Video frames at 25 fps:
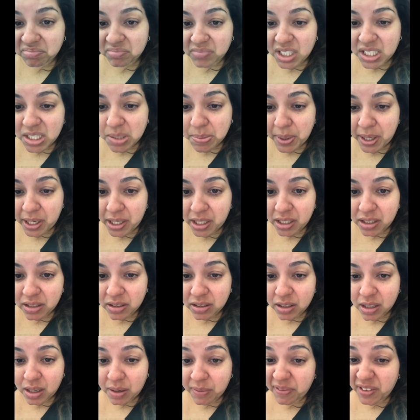That's about it.
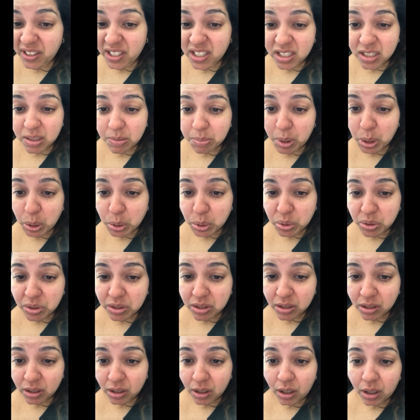I'm fixing a
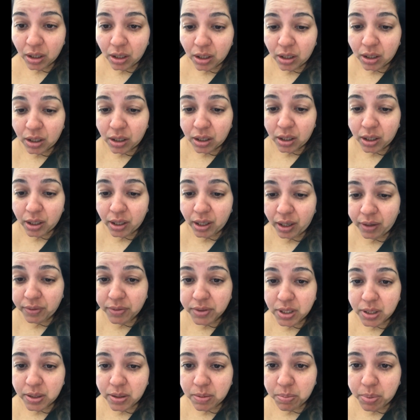post. I have
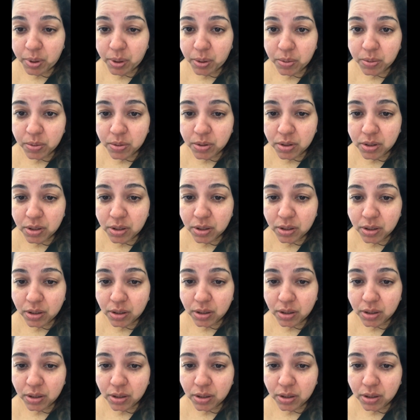time to post.